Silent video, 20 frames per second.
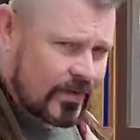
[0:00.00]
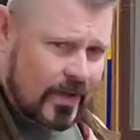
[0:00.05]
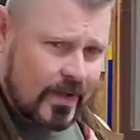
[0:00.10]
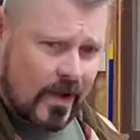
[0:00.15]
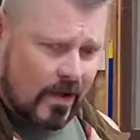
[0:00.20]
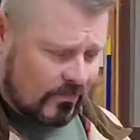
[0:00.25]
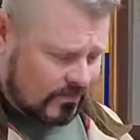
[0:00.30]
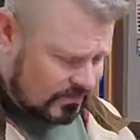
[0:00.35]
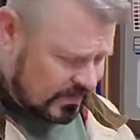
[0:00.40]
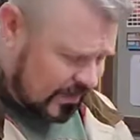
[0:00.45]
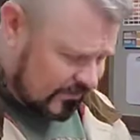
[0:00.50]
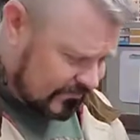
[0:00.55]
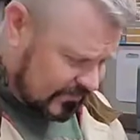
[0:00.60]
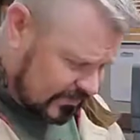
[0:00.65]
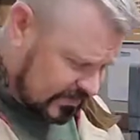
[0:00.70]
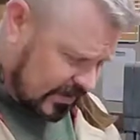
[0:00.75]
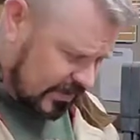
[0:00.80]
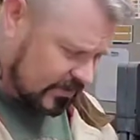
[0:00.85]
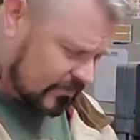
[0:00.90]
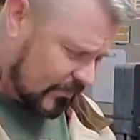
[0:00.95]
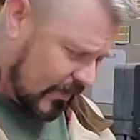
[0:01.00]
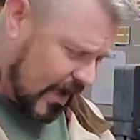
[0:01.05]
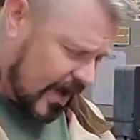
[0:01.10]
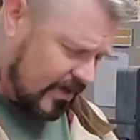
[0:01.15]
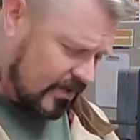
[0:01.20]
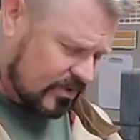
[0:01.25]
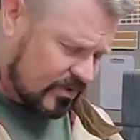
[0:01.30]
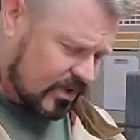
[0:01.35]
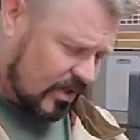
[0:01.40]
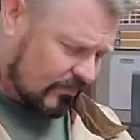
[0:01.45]
they always have these things
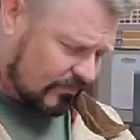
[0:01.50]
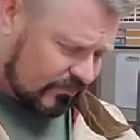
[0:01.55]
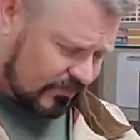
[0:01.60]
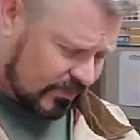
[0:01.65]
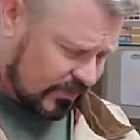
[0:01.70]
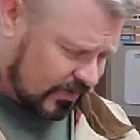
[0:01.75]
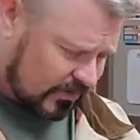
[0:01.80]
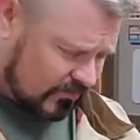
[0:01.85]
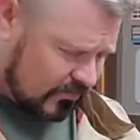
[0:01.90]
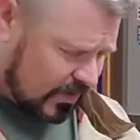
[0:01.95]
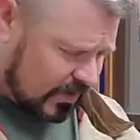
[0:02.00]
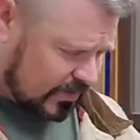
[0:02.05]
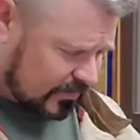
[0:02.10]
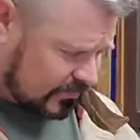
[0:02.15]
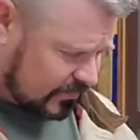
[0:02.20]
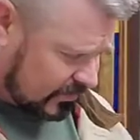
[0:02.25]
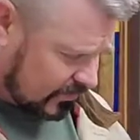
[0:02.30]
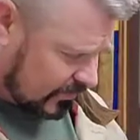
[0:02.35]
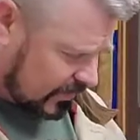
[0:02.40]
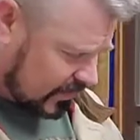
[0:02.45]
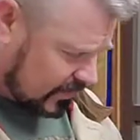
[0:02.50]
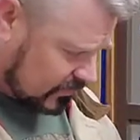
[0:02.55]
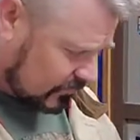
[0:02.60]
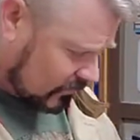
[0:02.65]
packaged up really well too. That's